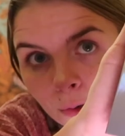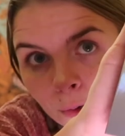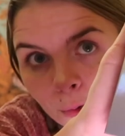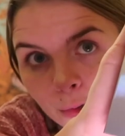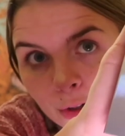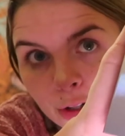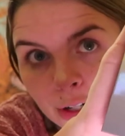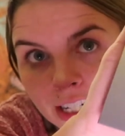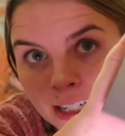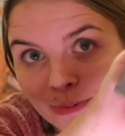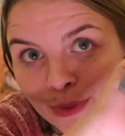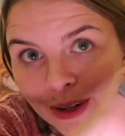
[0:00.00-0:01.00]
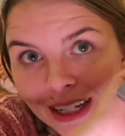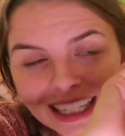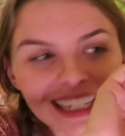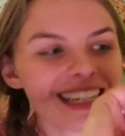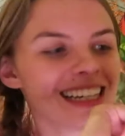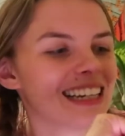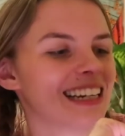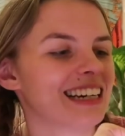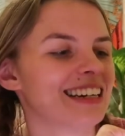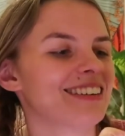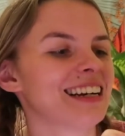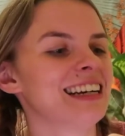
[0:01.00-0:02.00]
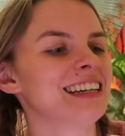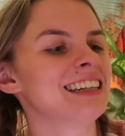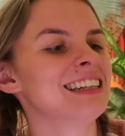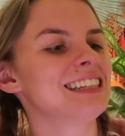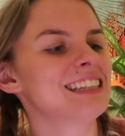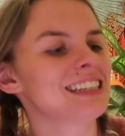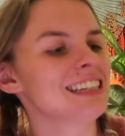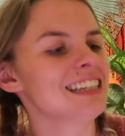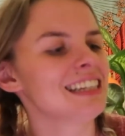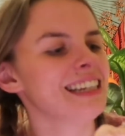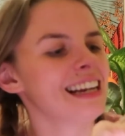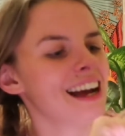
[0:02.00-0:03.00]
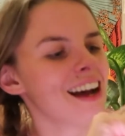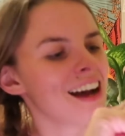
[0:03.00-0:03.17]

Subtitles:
Oh, she's pretty. Okay, let's see.